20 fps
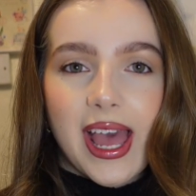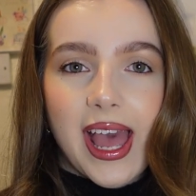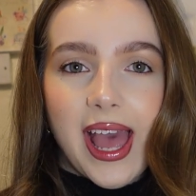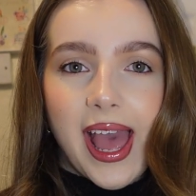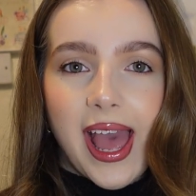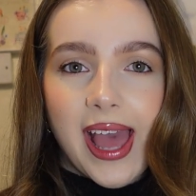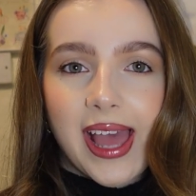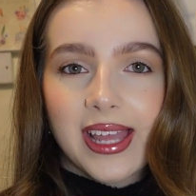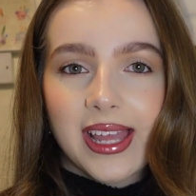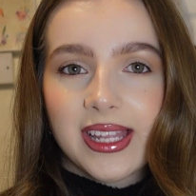
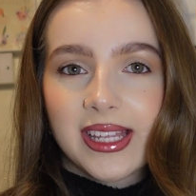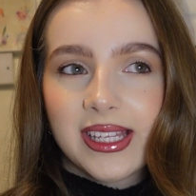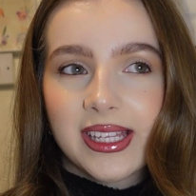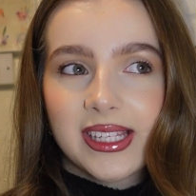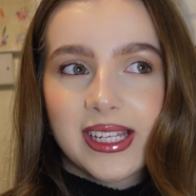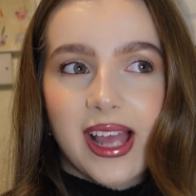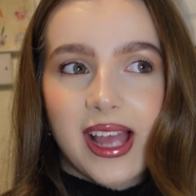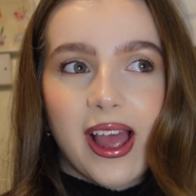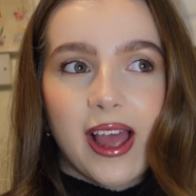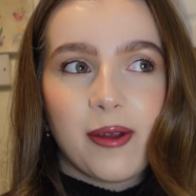and
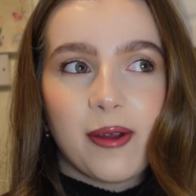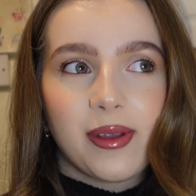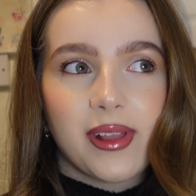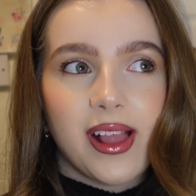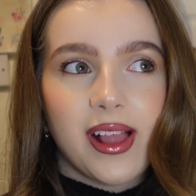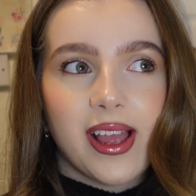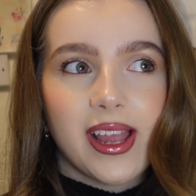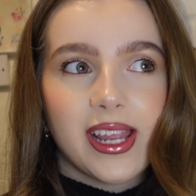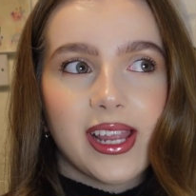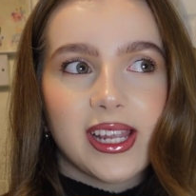I would
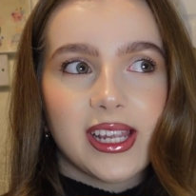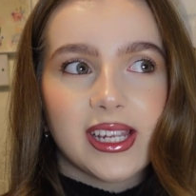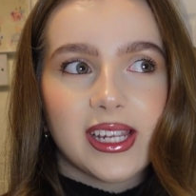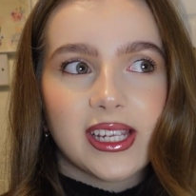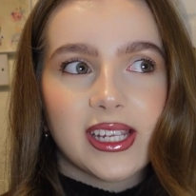like,